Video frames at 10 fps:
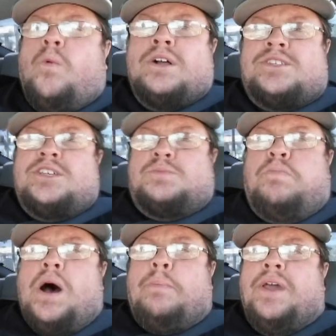Once this
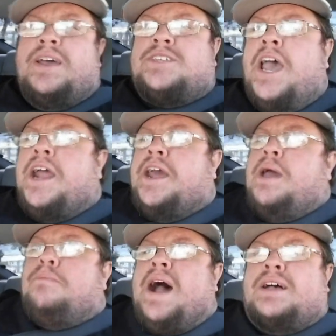puppy hits
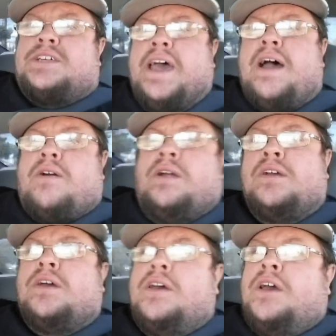88 miles an hour,
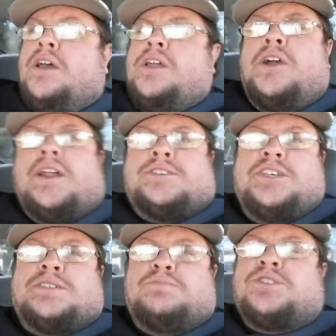you're going to
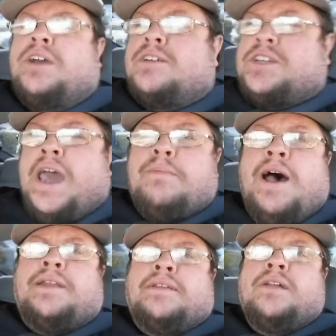see some serious game
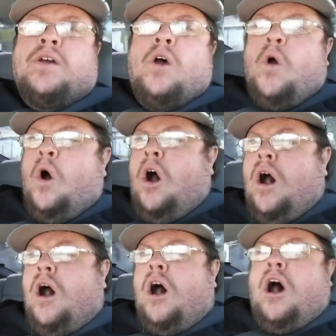hunting.
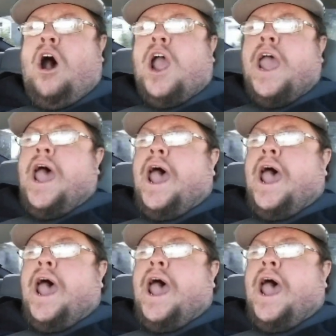Oh,